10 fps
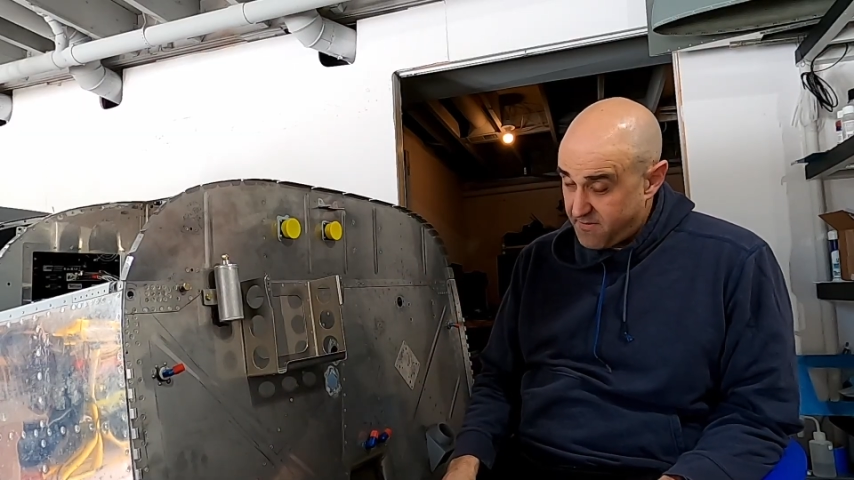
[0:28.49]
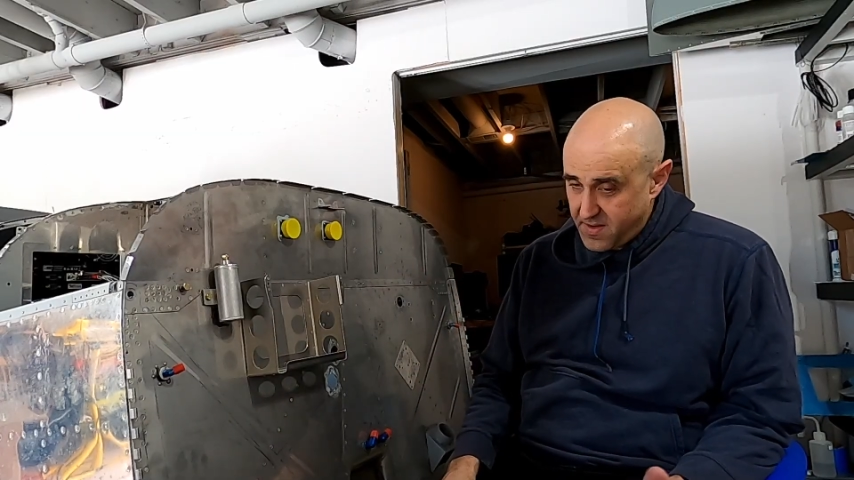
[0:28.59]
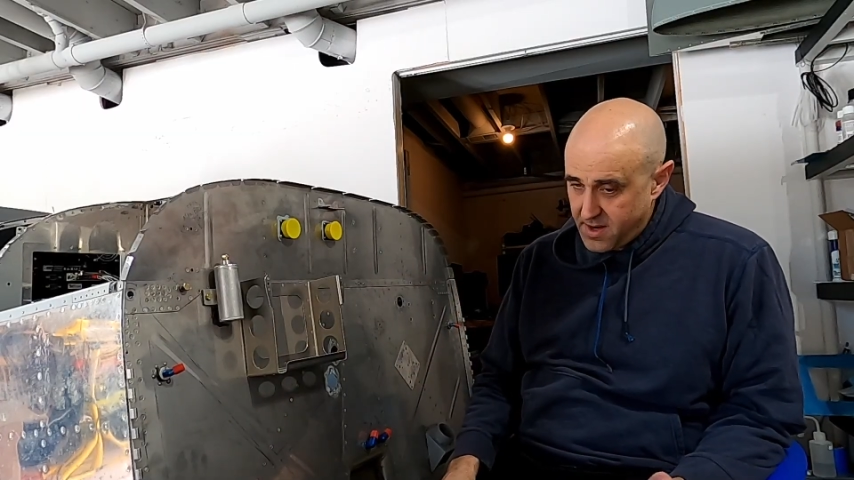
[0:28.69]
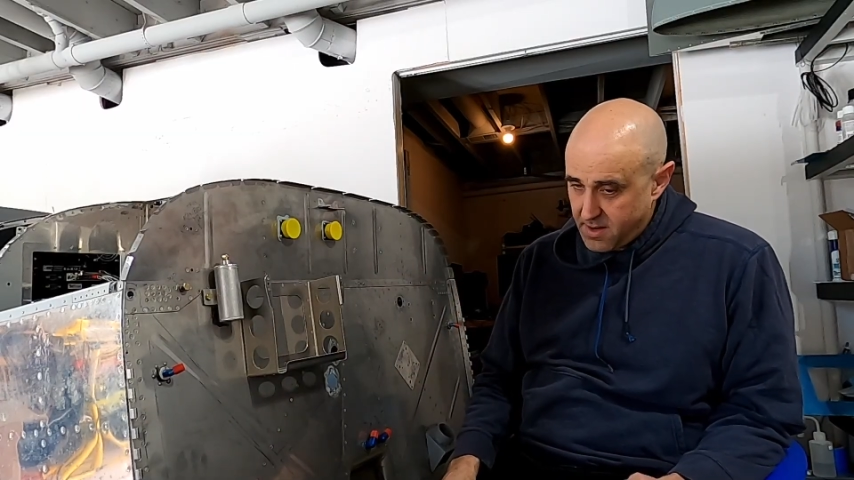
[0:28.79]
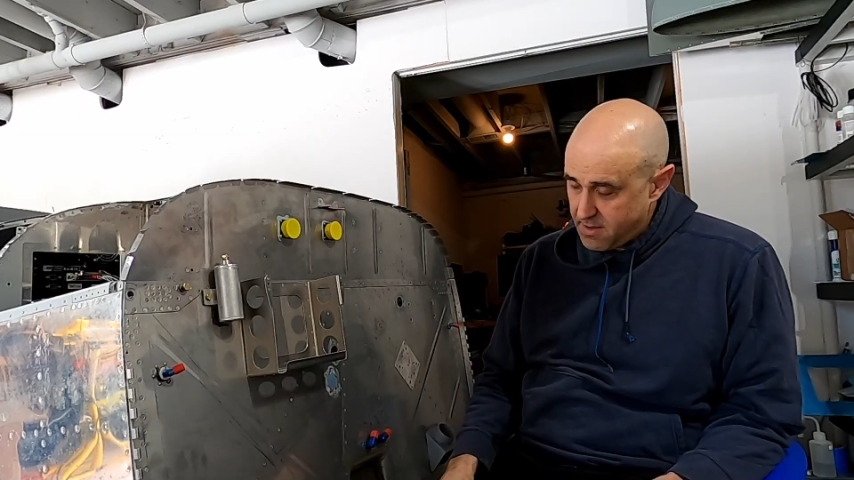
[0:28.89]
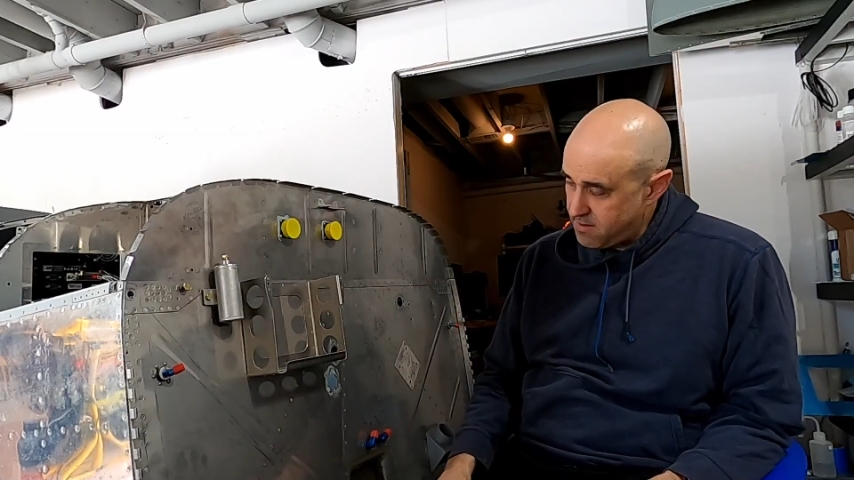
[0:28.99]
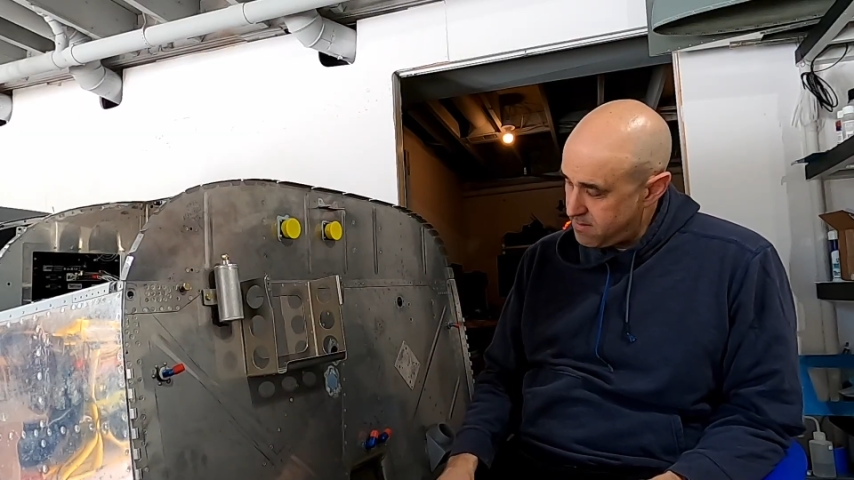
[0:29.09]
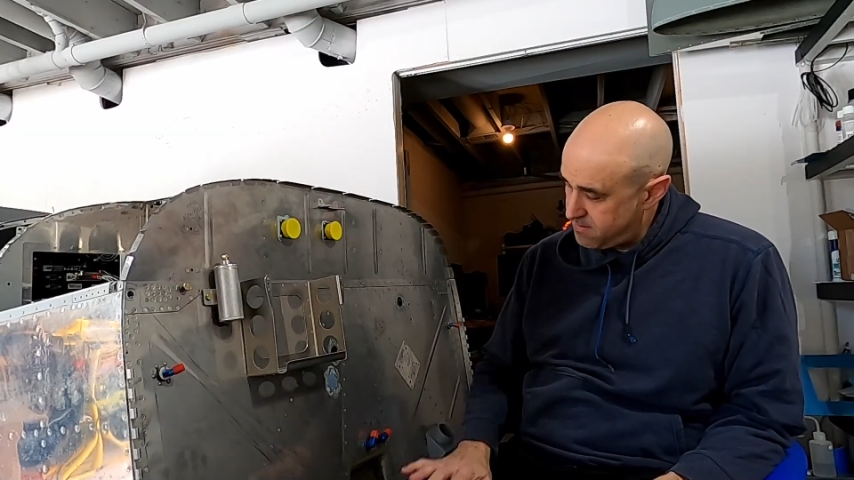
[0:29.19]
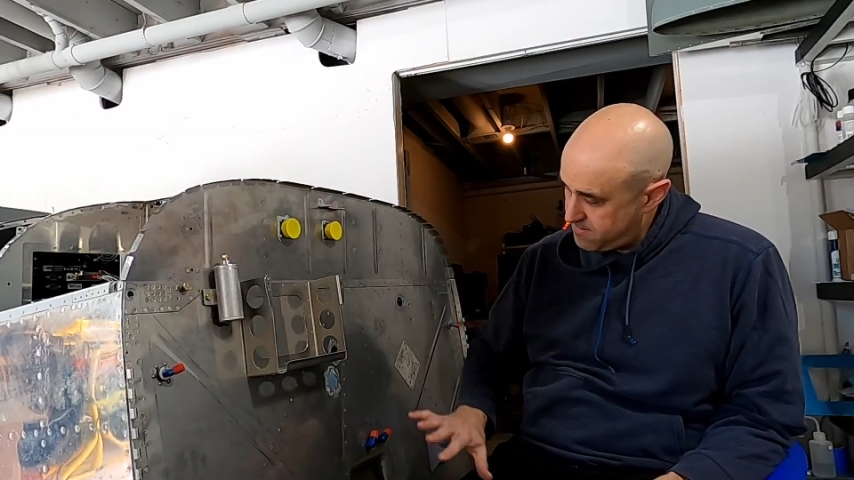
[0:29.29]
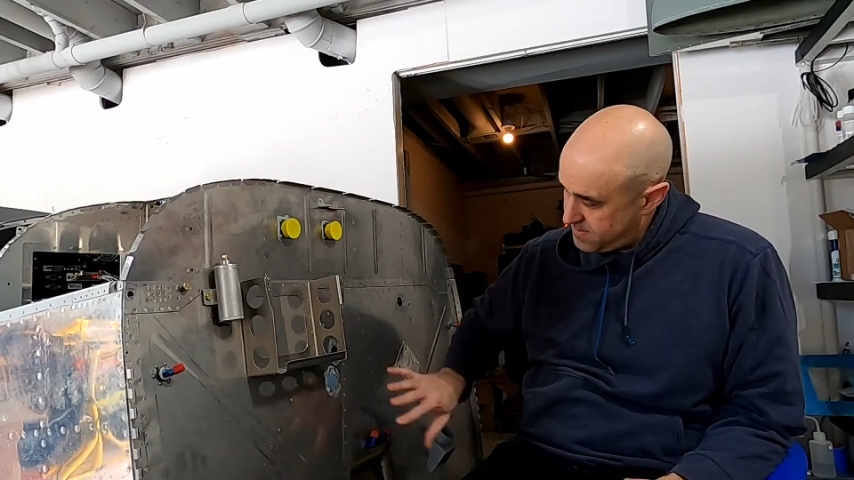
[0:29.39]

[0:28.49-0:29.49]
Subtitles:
fire,